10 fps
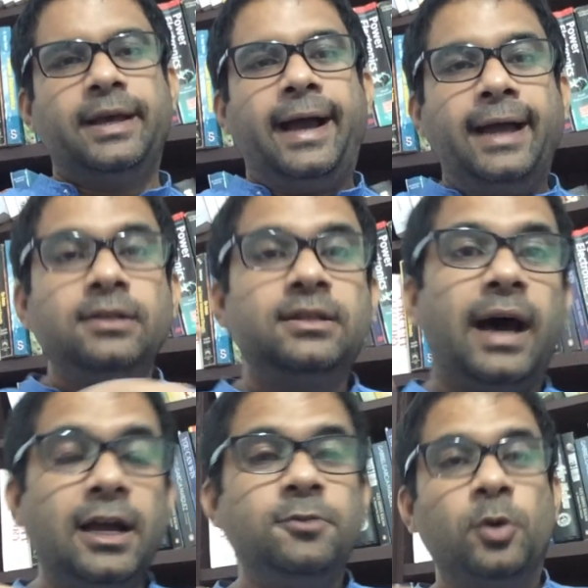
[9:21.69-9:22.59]
And
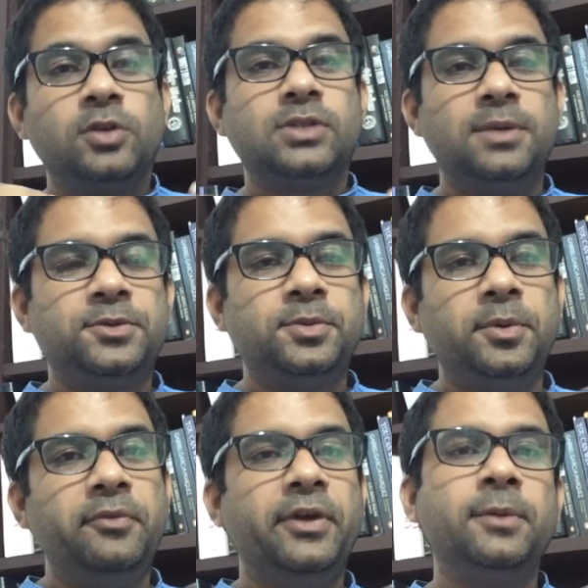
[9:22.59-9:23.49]
that book seems to
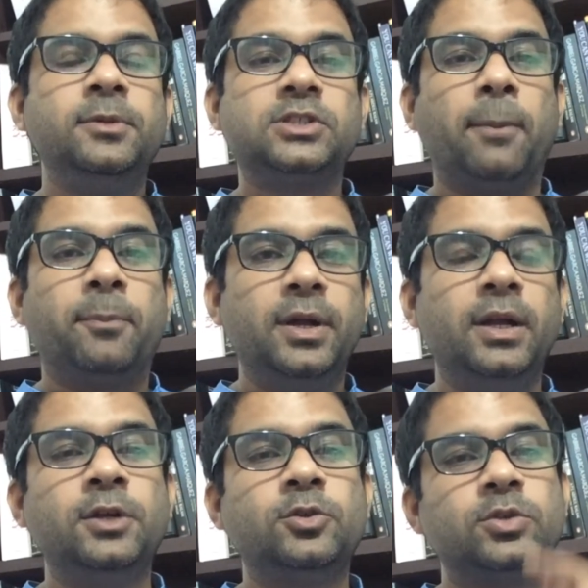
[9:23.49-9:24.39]
be very much
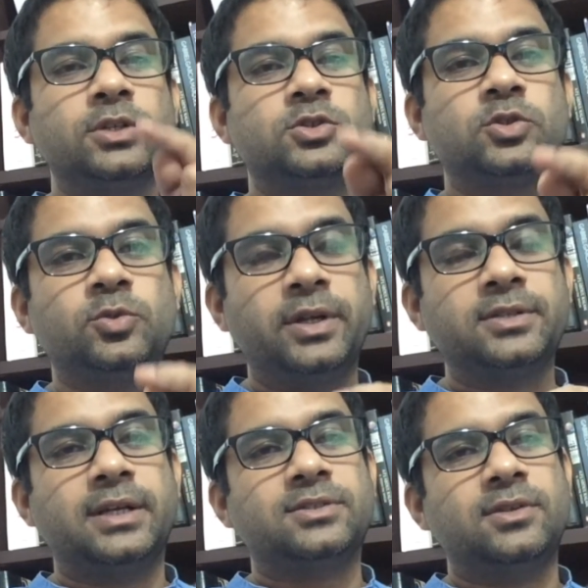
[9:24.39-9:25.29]
appealing to the
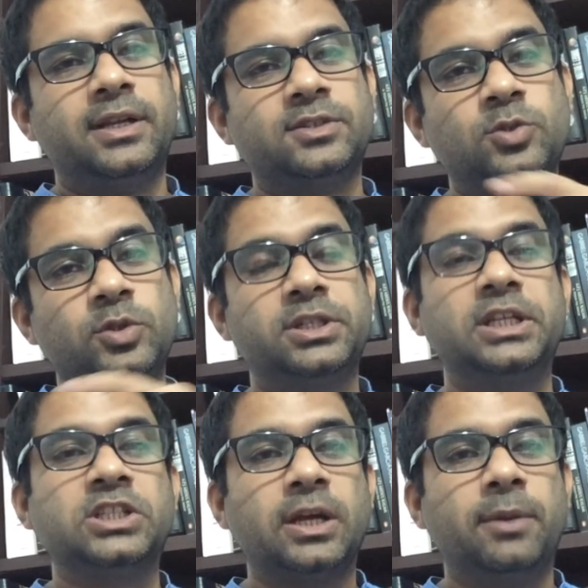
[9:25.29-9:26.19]
students as well as to the
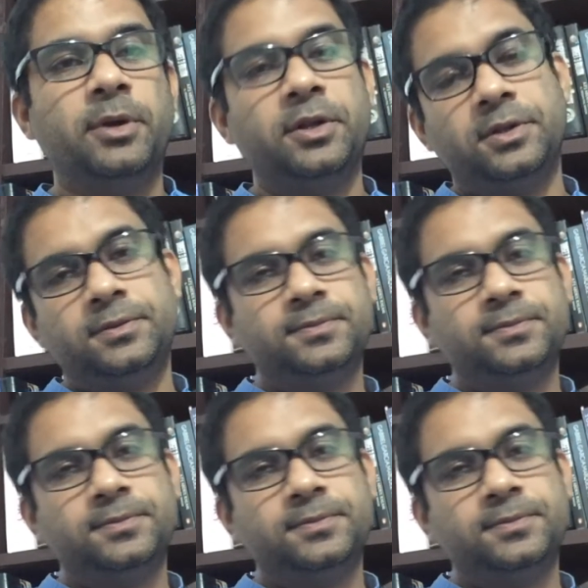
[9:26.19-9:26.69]
teaching community,